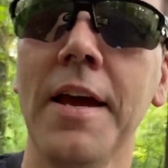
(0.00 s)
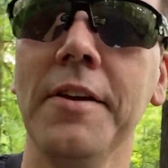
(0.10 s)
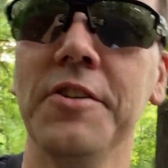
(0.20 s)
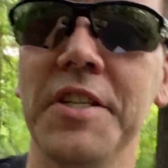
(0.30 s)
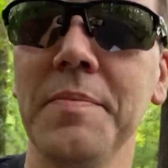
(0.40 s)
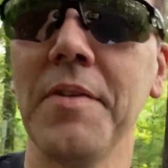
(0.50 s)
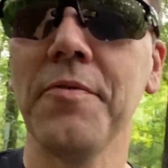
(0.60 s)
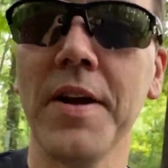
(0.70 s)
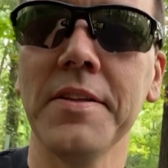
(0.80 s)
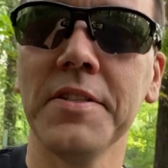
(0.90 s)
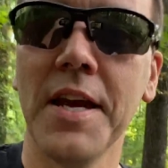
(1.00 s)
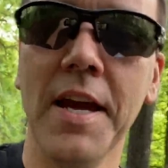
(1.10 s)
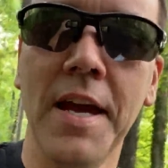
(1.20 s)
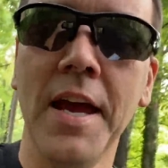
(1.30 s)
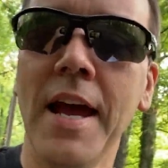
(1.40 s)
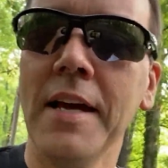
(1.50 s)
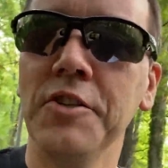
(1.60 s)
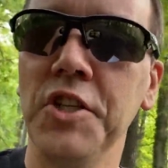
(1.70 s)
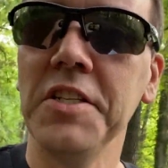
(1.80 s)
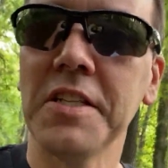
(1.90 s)
You see, my friends,
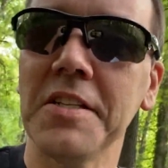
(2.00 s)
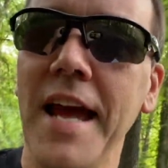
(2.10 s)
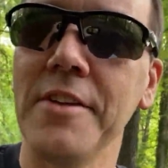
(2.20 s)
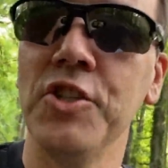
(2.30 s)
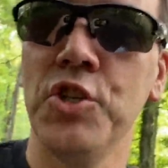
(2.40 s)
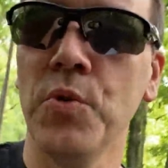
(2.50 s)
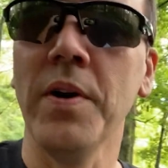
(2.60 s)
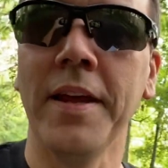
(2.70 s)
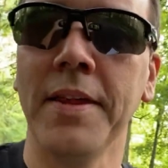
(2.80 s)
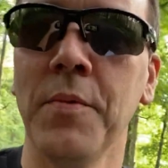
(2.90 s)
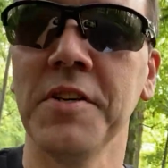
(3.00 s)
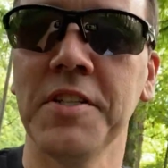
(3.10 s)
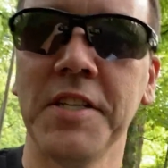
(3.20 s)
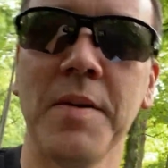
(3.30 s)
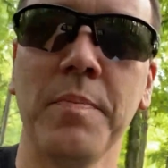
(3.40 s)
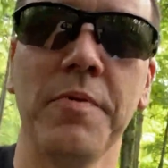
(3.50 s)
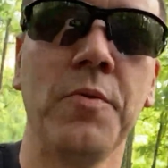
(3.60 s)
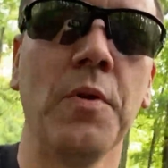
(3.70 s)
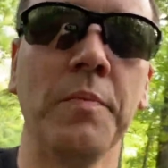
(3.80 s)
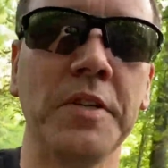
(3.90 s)
Jesus had joy that was set
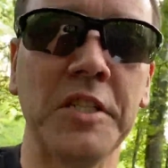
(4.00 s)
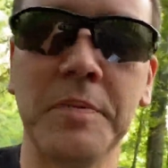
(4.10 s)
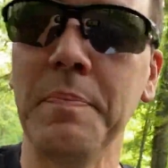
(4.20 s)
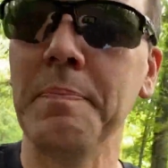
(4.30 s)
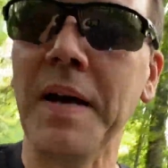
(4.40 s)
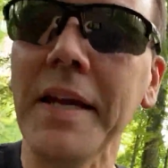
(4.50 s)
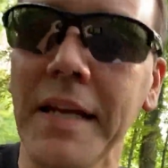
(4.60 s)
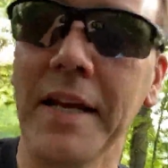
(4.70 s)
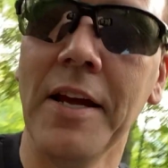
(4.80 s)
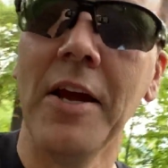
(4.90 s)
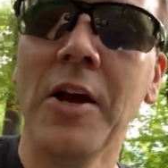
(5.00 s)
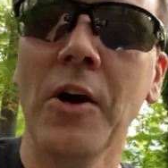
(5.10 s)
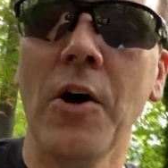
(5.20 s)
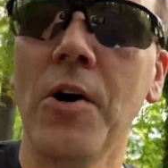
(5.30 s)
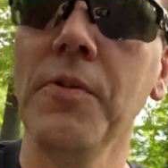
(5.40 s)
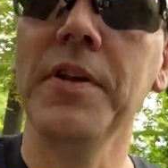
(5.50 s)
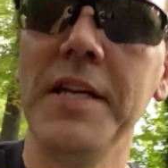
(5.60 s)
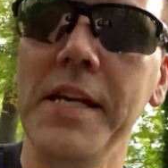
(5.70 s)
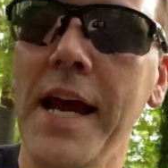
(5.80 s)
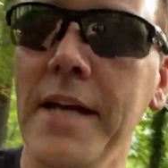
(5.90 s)
before him despite all that
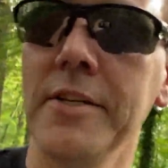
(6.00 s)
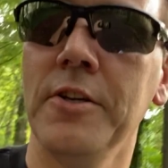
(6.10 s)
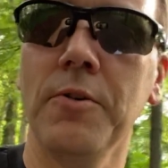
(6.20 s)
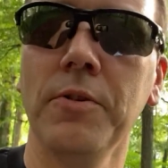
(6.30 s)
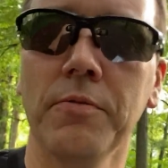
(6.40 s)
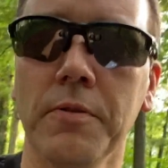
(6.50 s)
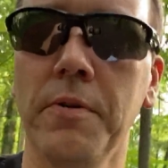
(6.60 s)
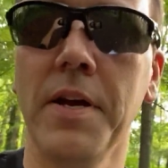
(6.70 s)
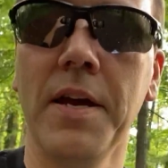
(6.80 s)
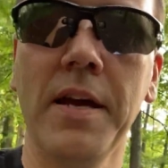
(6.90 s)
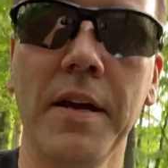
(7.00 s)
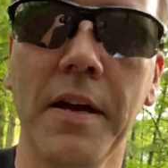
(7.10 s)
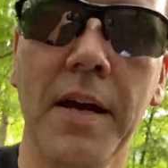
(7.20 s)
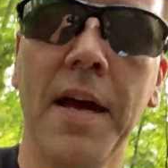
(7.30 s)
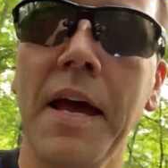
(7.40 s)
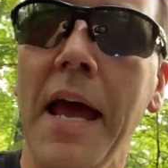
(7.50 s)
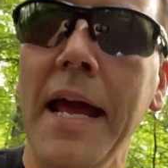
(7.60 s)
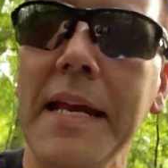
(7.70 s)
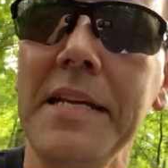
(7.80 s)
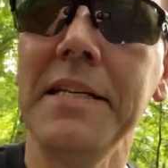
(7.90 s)
he had to go through.
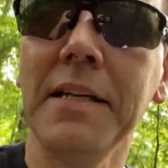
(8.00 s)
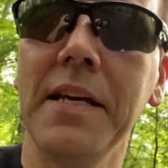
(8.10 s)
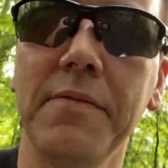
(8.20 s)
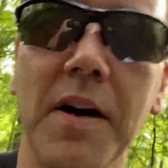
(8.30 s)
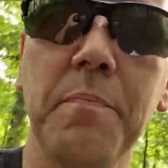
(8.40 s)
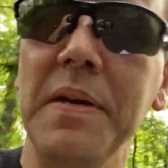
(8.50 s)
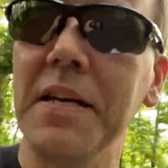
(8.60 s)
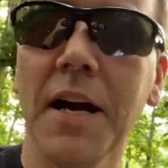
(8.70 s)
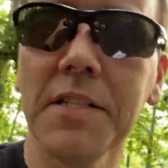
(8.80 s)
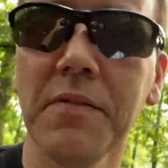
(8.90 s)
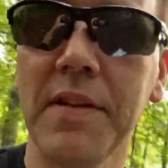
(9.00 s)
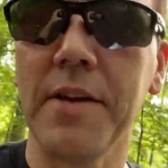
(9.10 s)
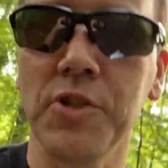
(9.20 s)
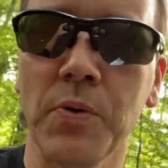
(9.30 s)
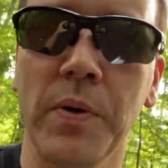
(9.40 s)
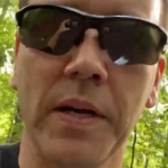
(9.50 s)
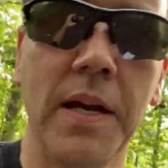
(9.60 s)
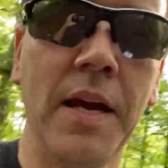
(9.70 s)
And he didn't give up because of that joy.